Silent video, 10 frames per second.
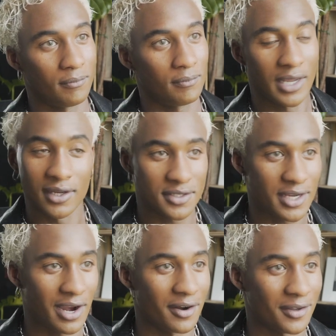they can
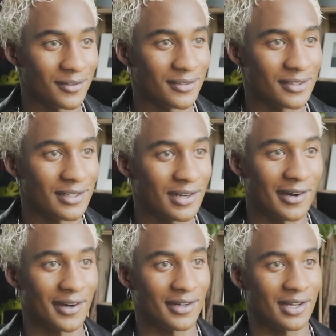scare you.
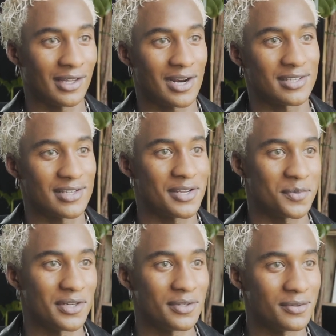A lot of times
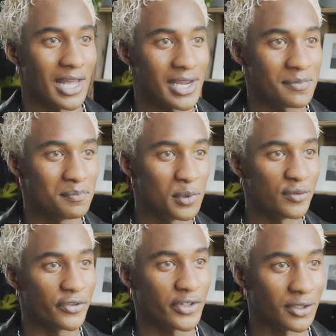when you like
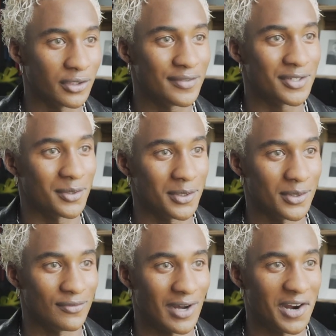move a fiddle leaf to a
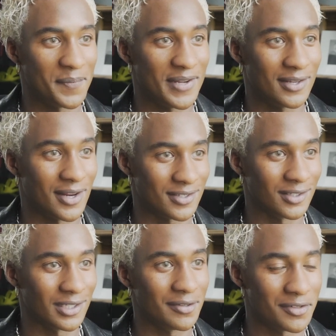new environment, its
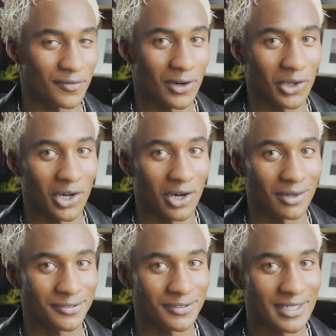leaves fall
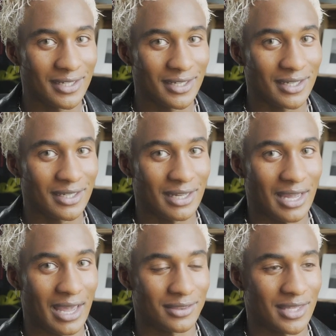off,
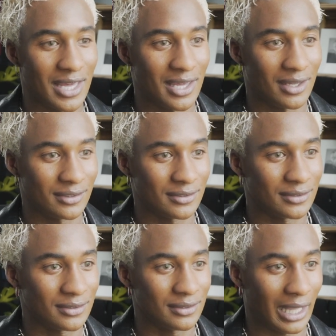and
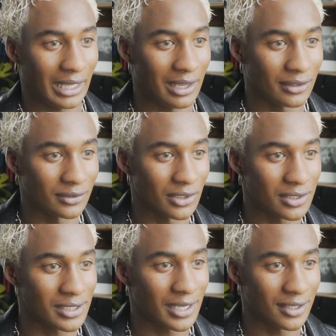then like it
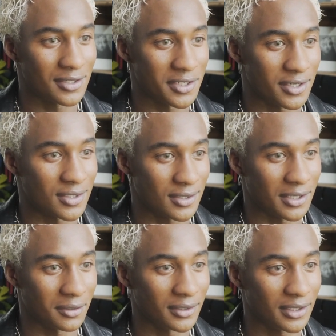looks like you just
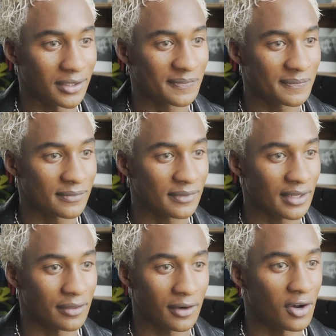killed it.
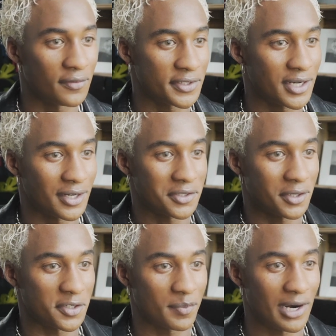And then all of a sudden it
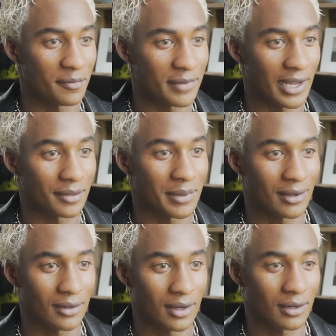starts sprouting back
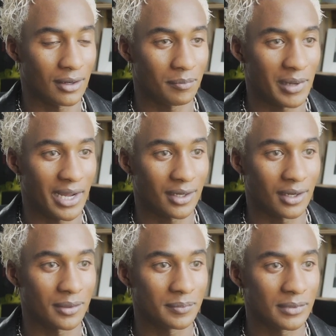
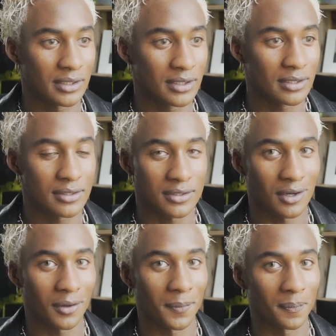up.
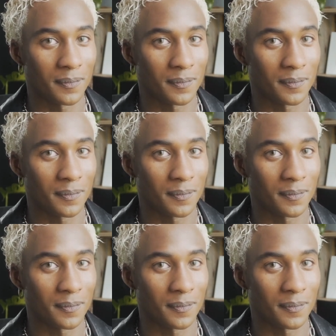So